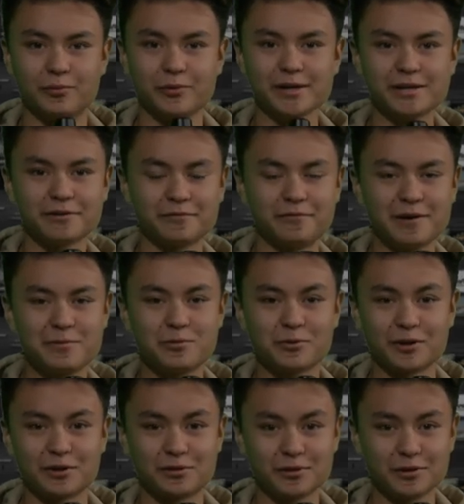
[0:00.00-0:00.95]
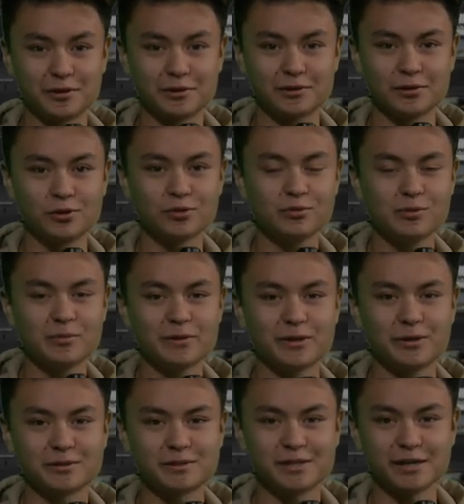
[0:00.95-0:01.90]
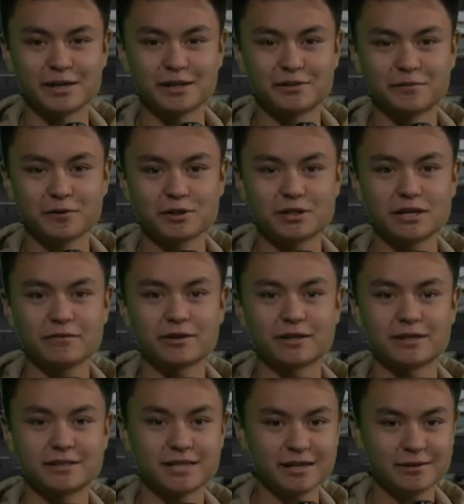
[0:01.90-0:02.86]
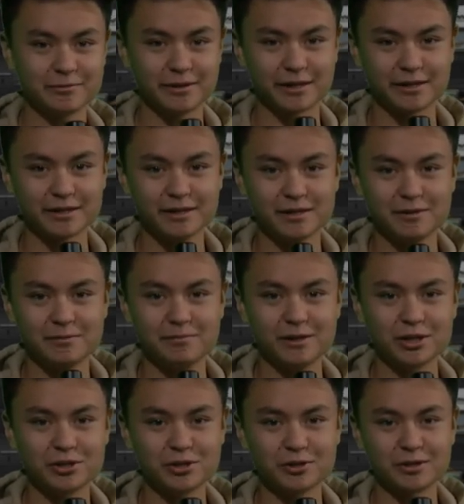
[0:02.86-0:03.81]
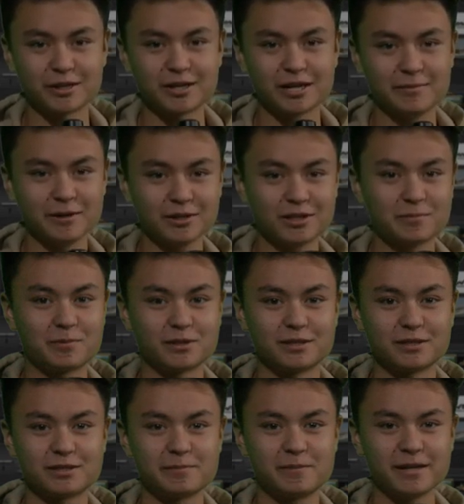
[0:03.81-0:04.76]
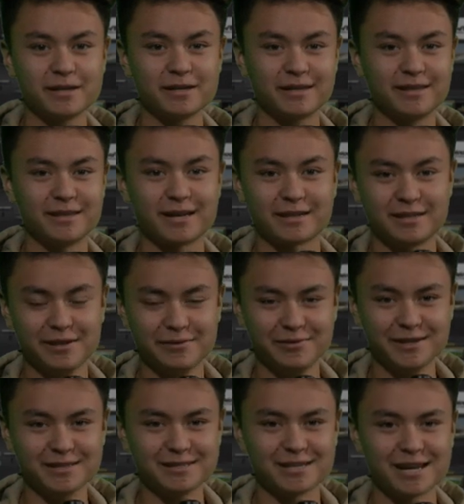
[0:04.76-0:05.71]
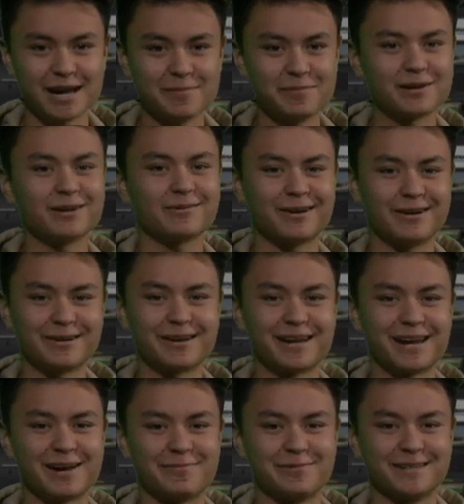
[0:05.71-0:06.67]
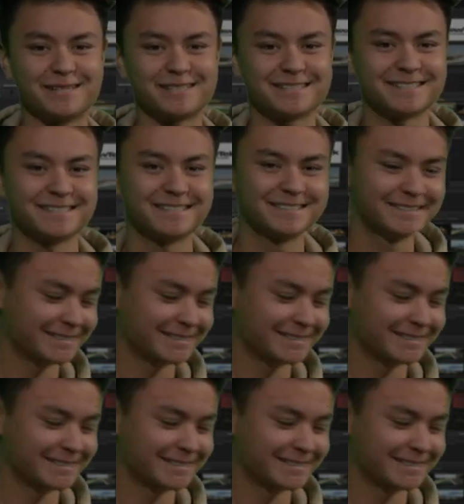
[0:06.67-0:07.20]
the week of February 3rd, Logan will be hosting its first ever Consent Week. Make sure to come out to participate in the activities happening around campus.